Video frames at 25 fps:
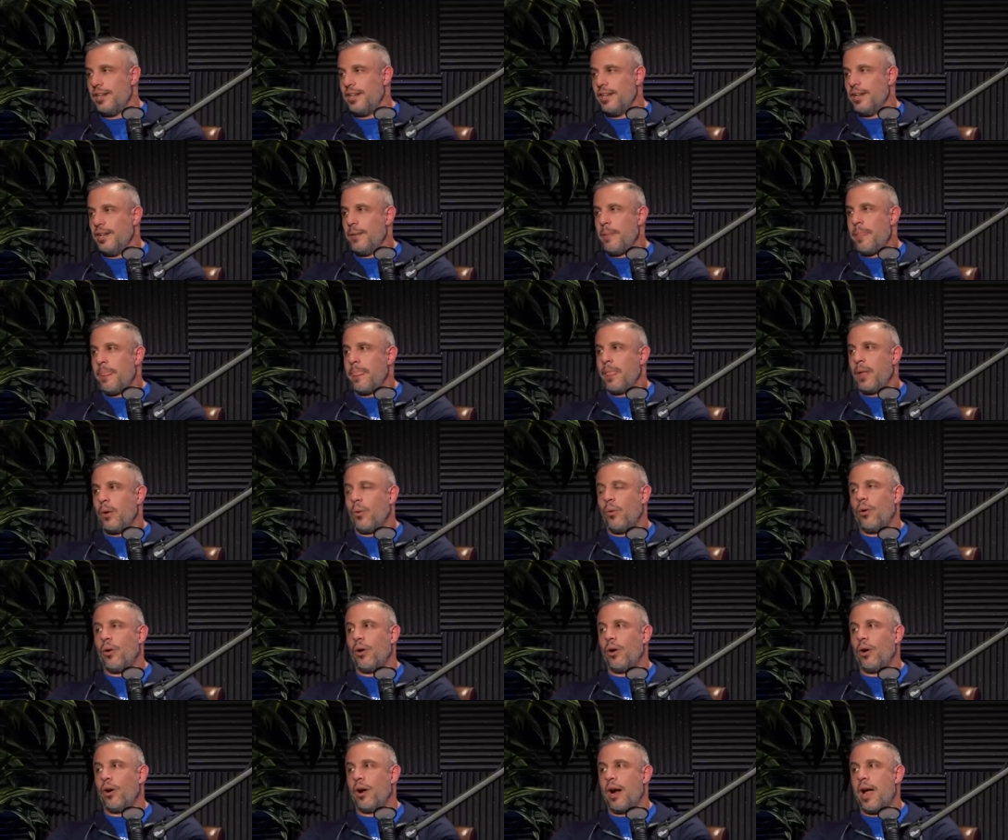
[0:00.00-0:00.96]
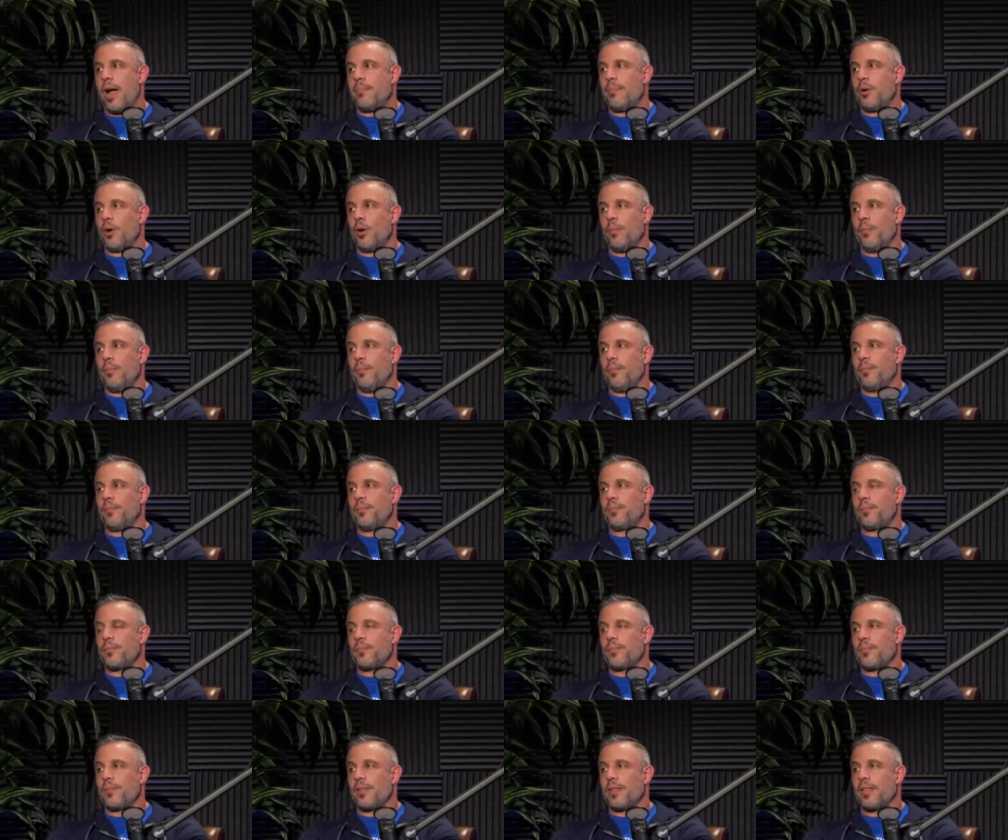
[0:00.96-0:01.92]
Yeah. Or Let's I'm an- look at my
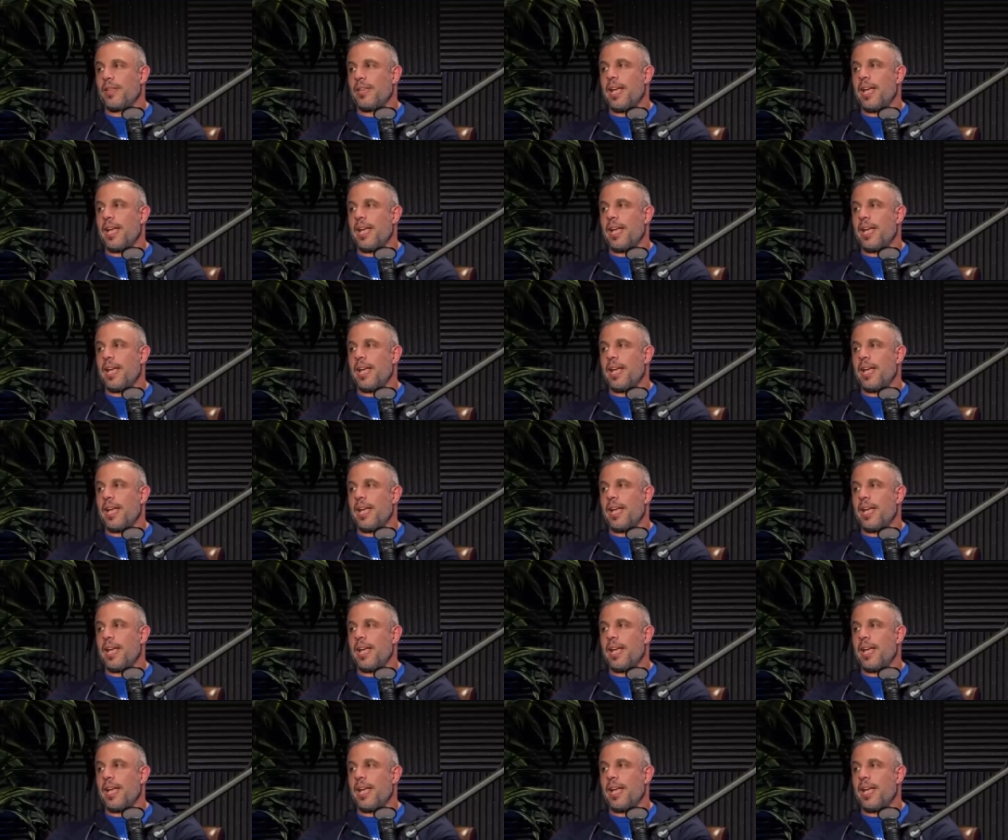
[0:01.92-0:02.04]
title.